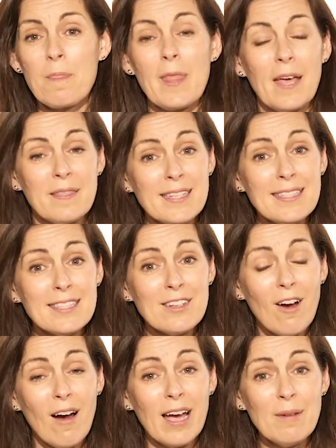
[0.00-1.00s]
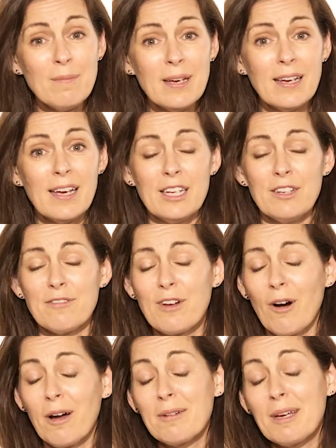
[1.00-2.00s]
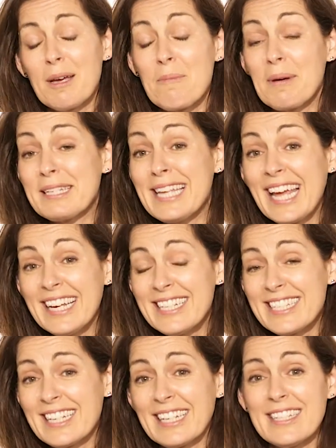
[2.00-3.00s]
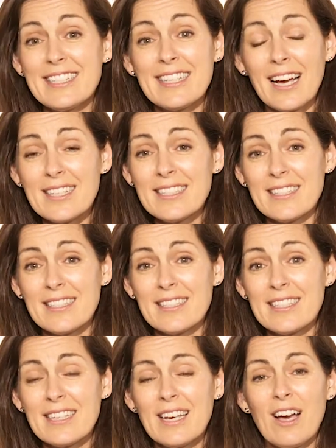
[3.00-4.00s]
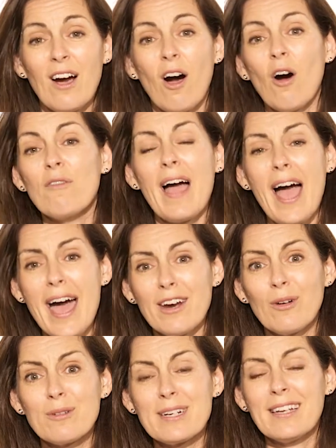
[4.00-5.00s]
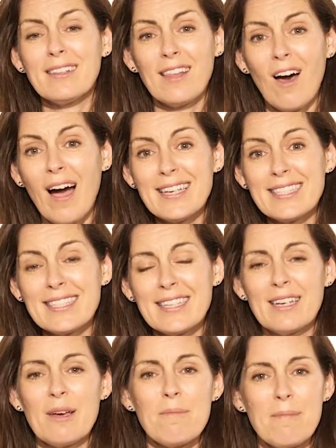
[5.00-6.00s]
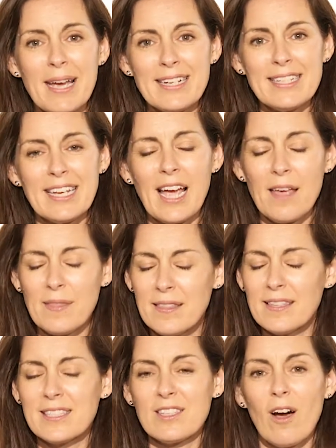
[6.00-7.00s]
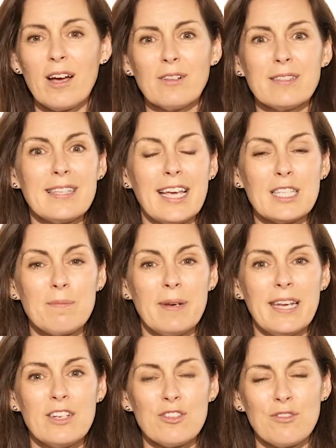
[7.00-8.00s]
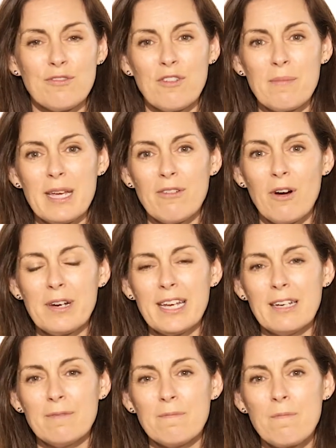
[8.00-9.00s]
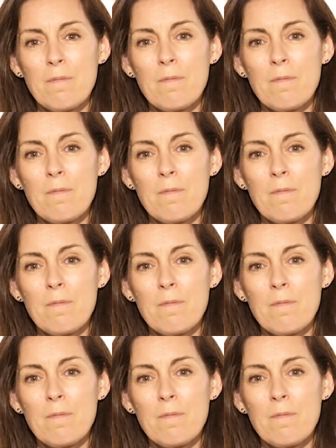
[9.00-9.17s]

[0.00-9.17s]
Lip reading: At this time, you've got potentially dozens of adult lice mating, and then the cycle is exponential from here on in.